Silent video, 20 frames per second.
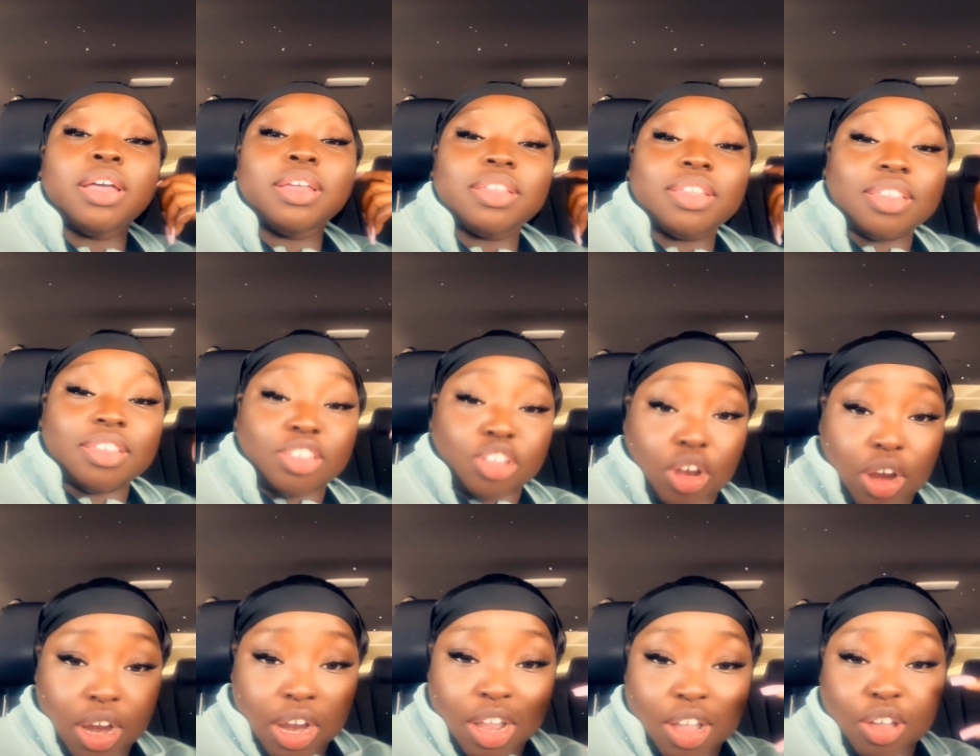
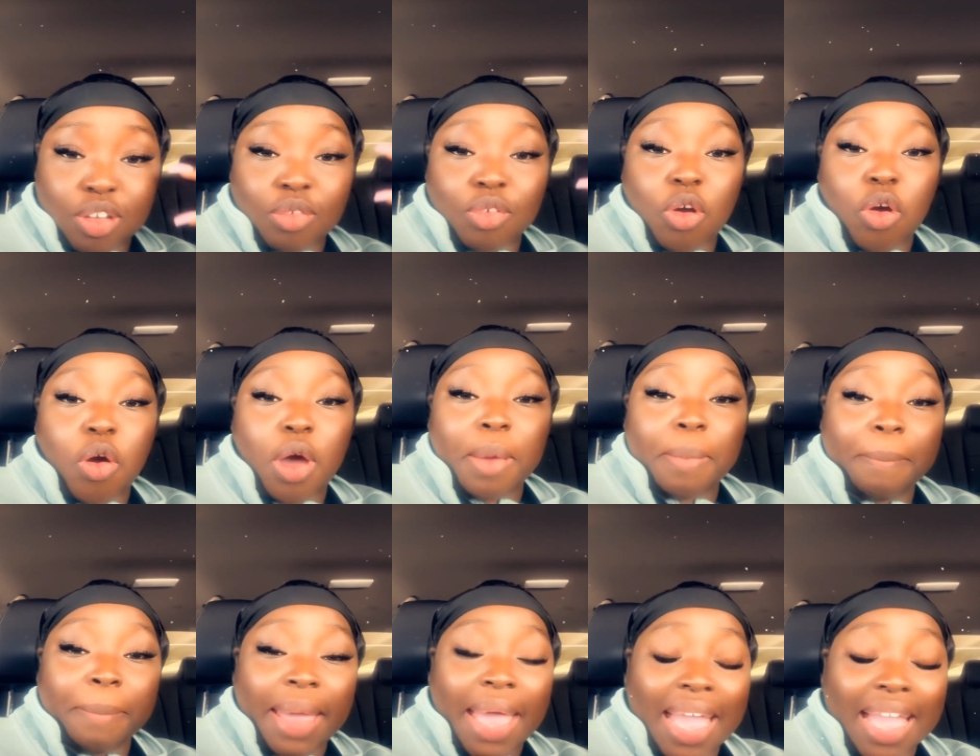start
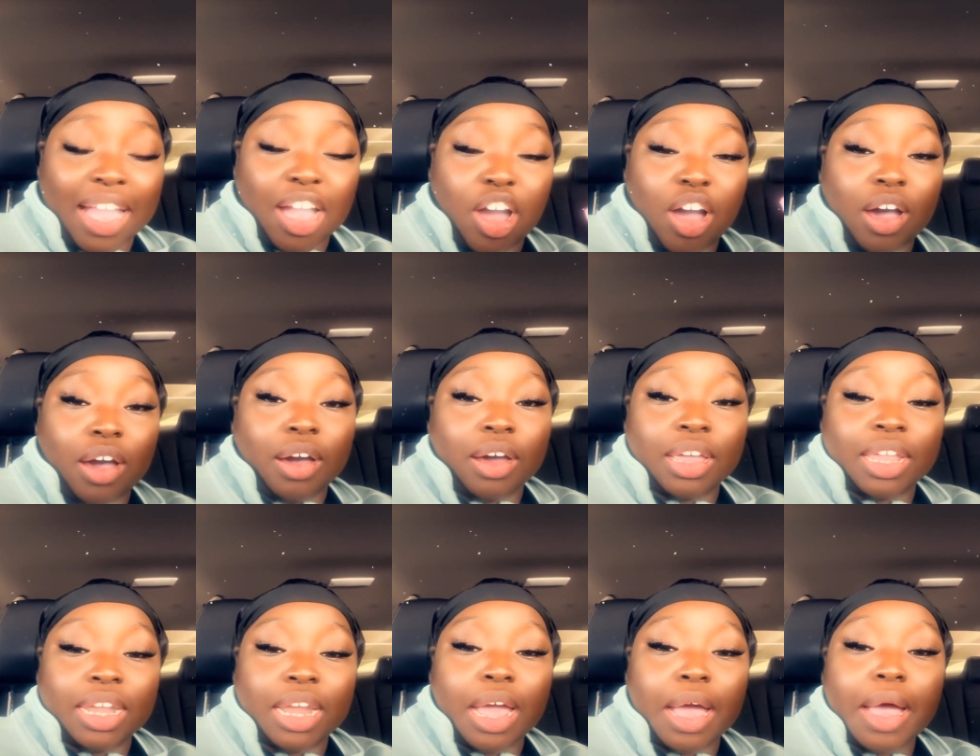going back
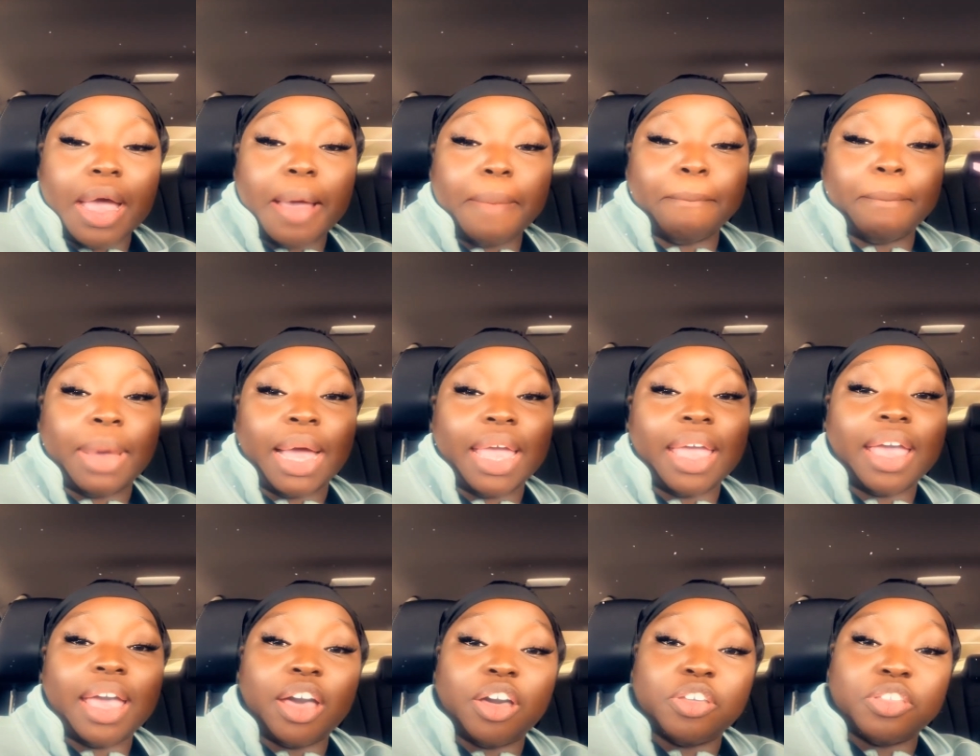on my
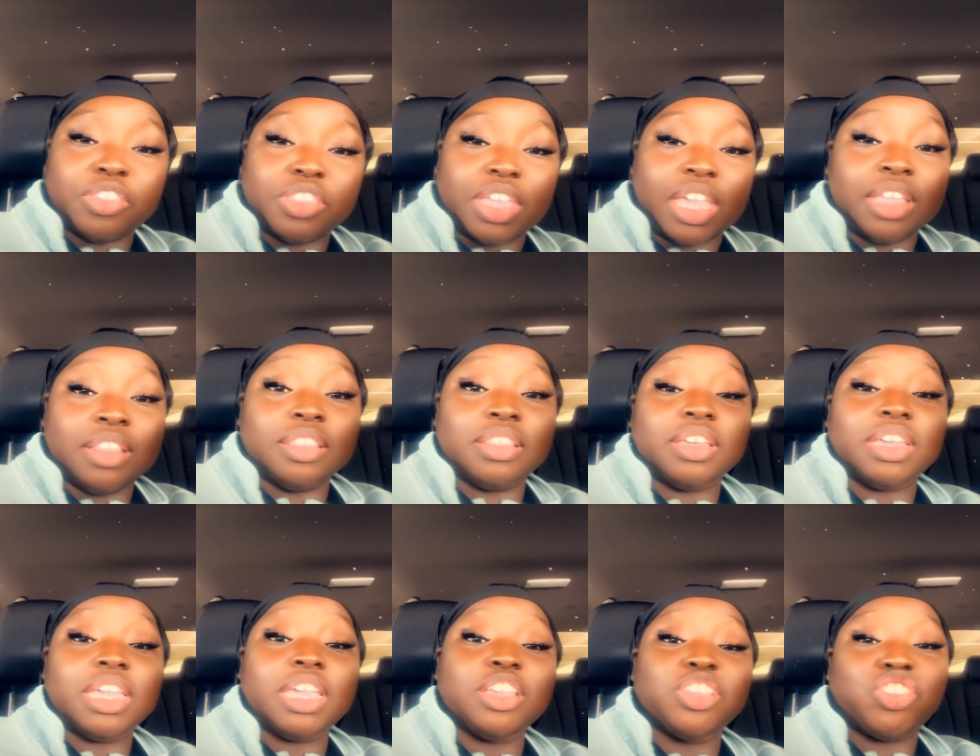health and
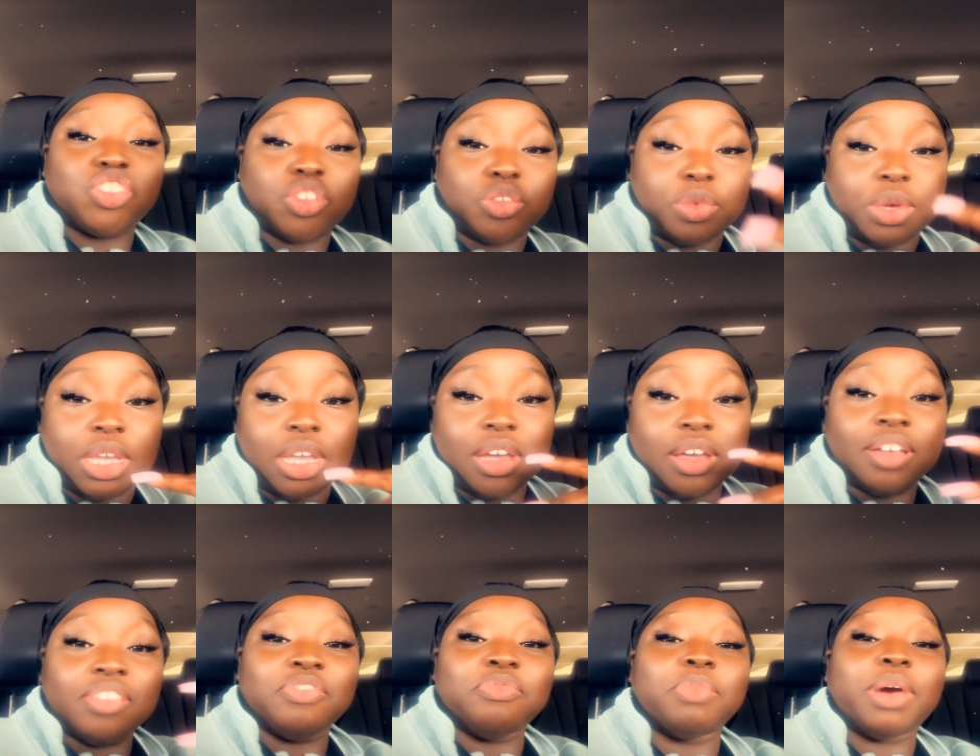the history
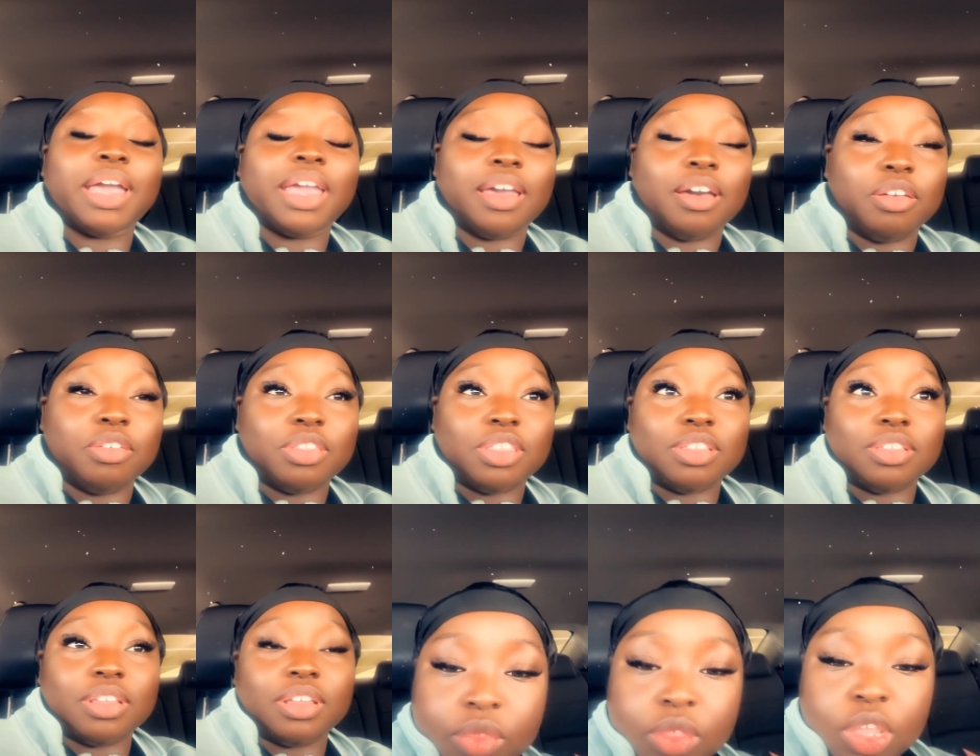of my health.
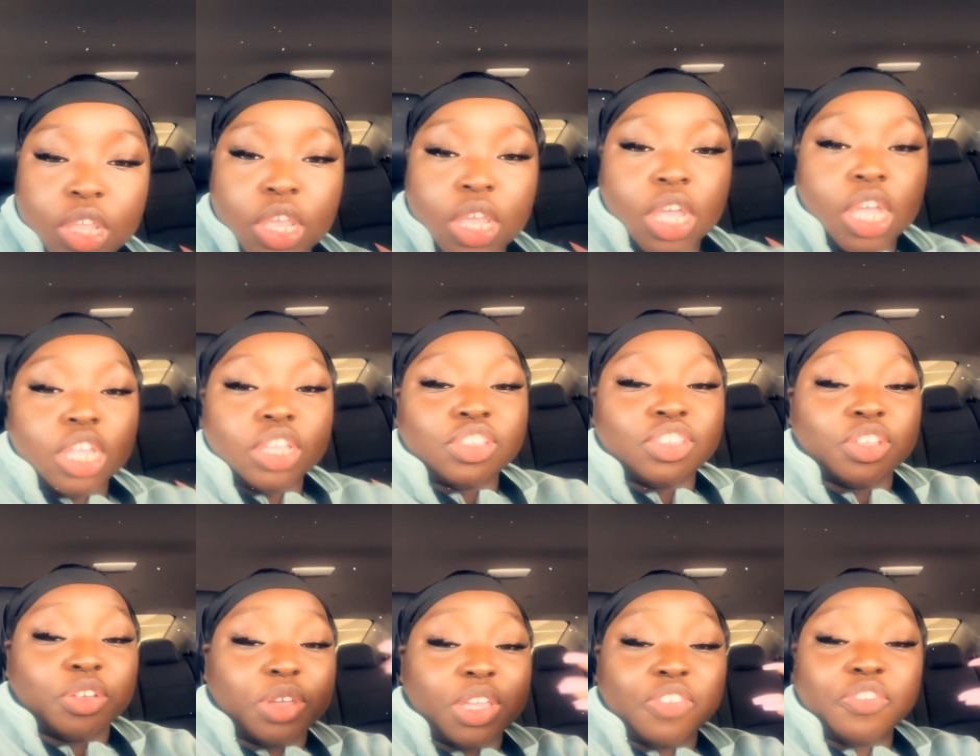
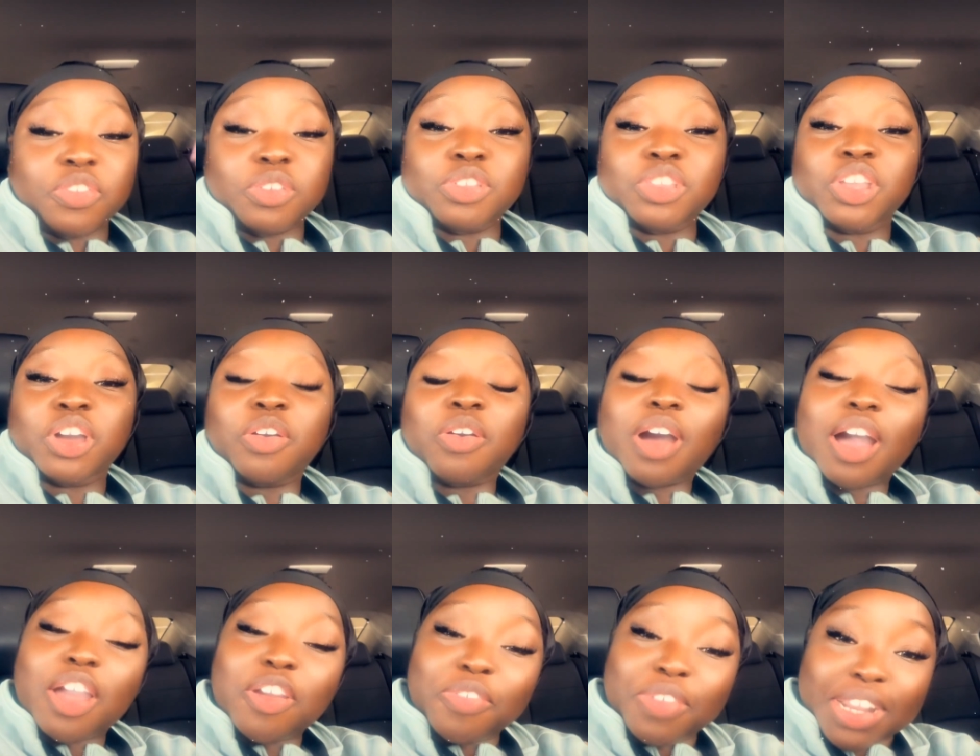So if you
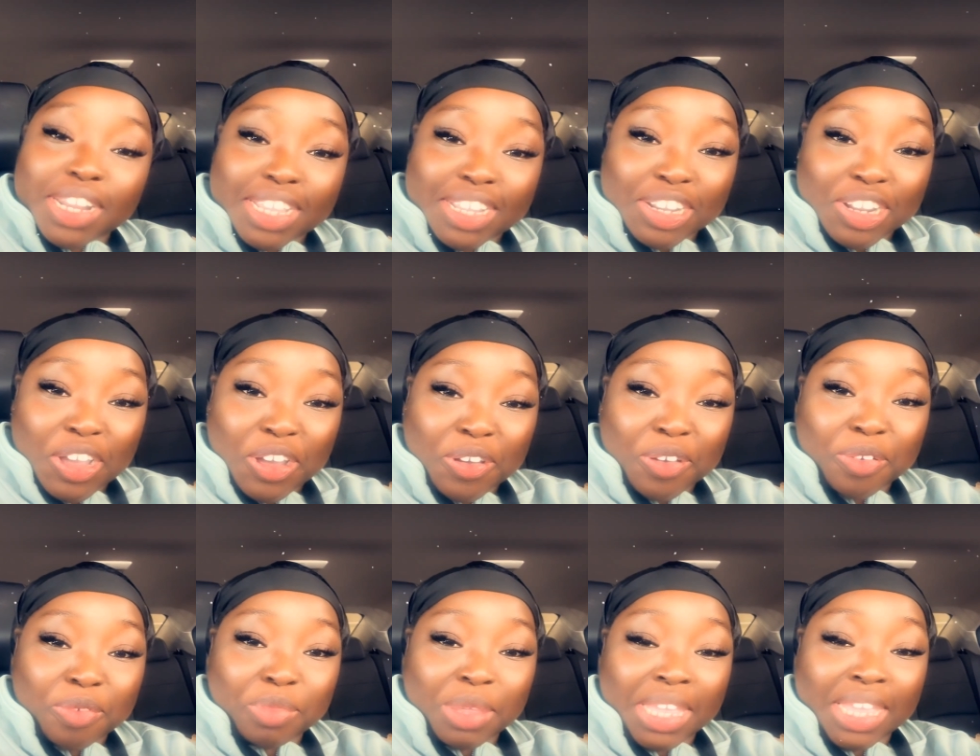don't already
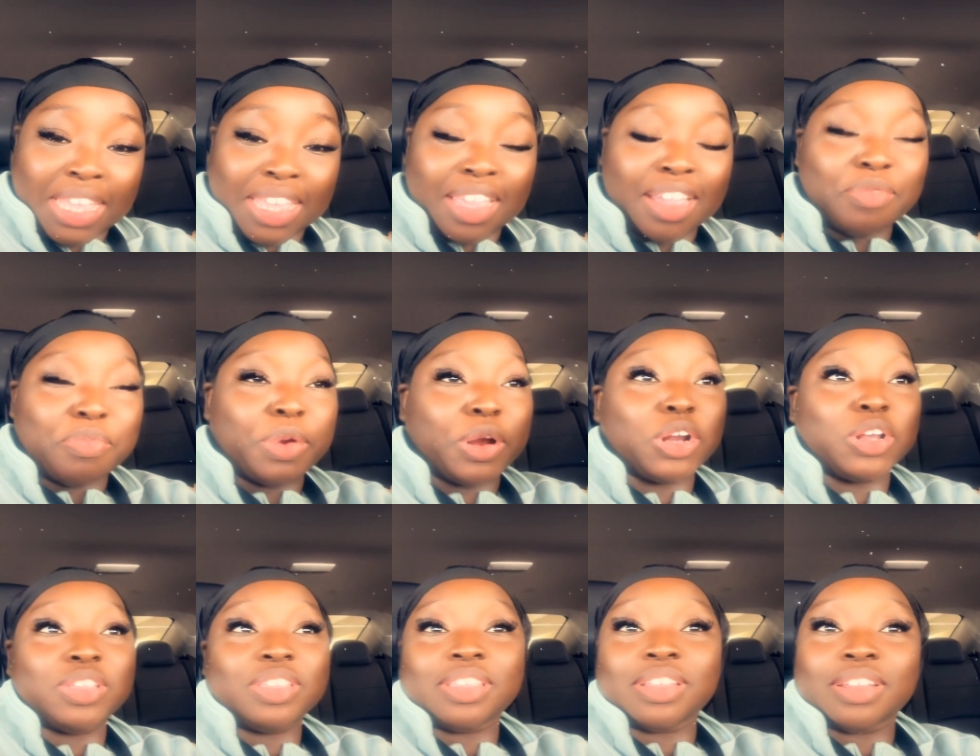know me
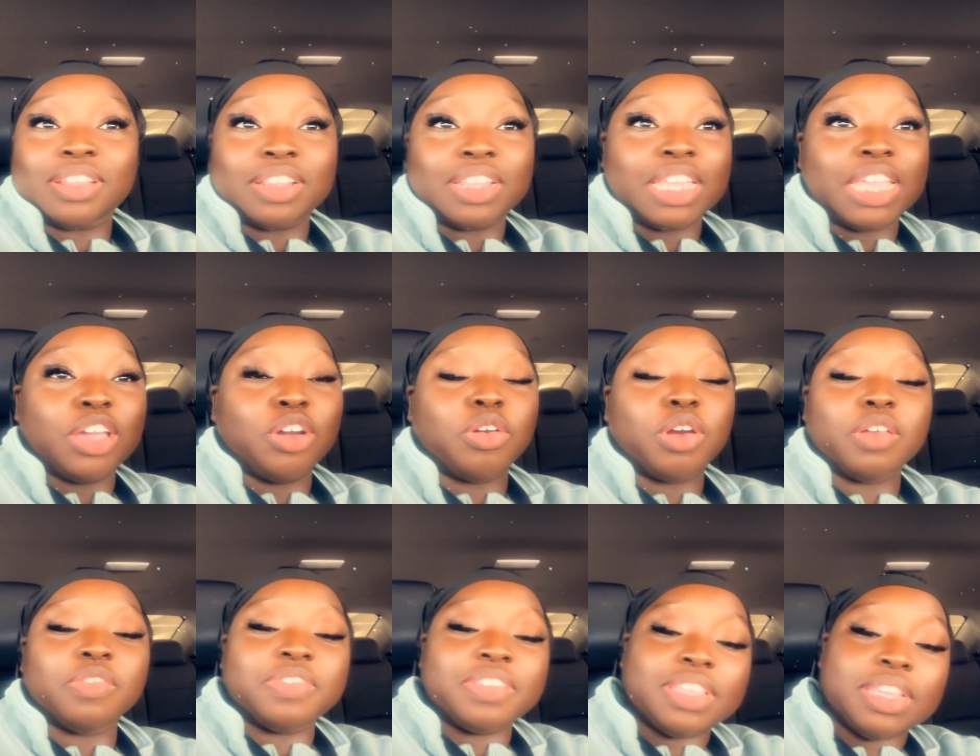personally
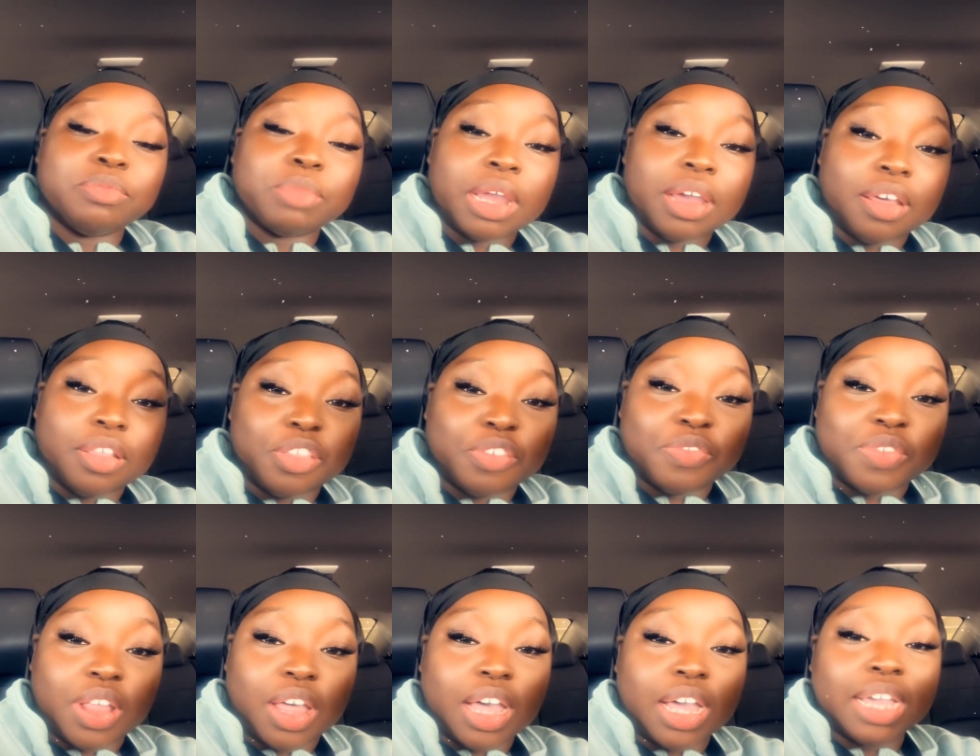or have seen my
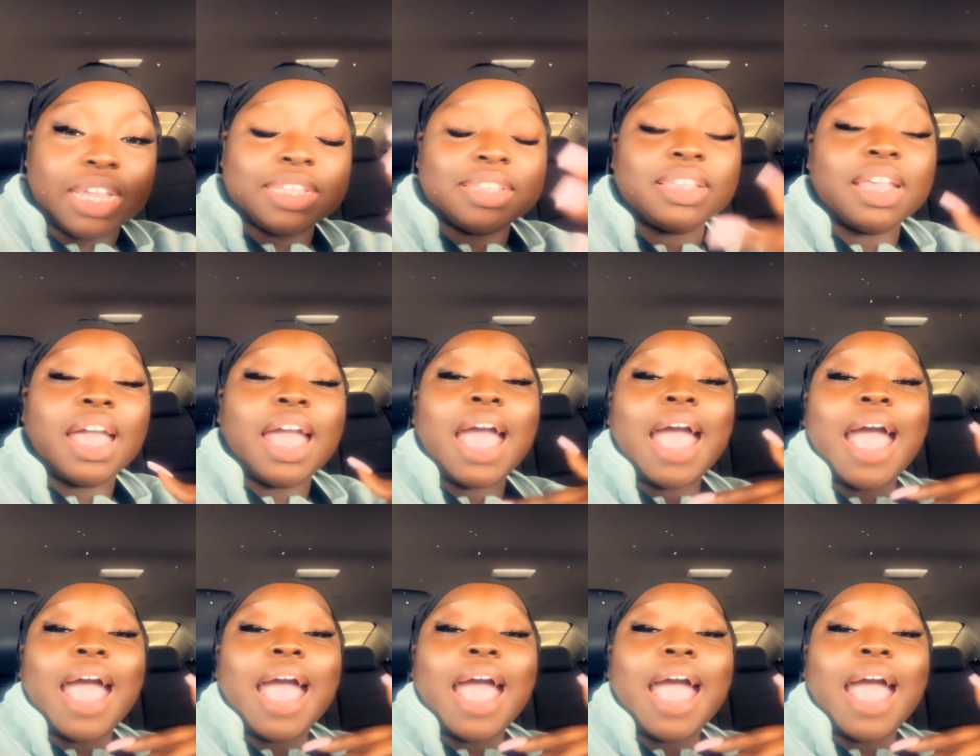other vlogs,